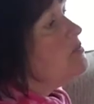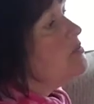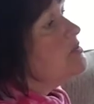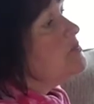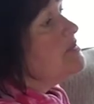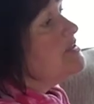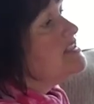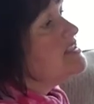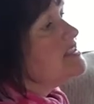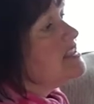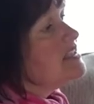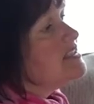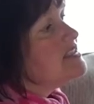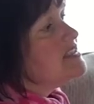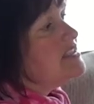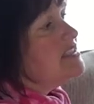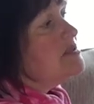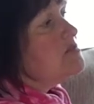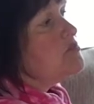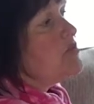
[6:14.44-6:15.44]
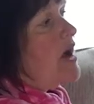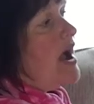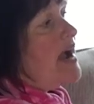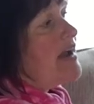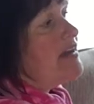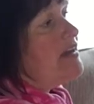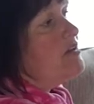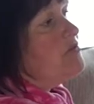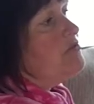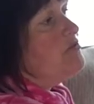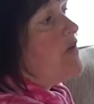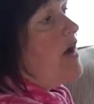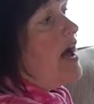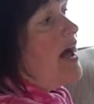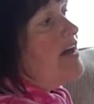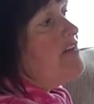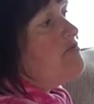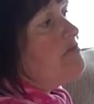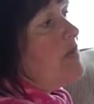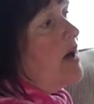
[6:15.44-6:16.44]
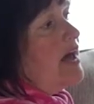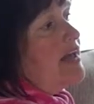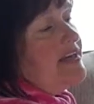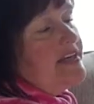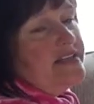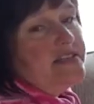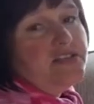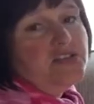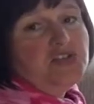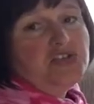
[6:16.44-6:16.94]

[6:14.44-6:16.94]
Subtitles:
would be 16 bracket 5 minus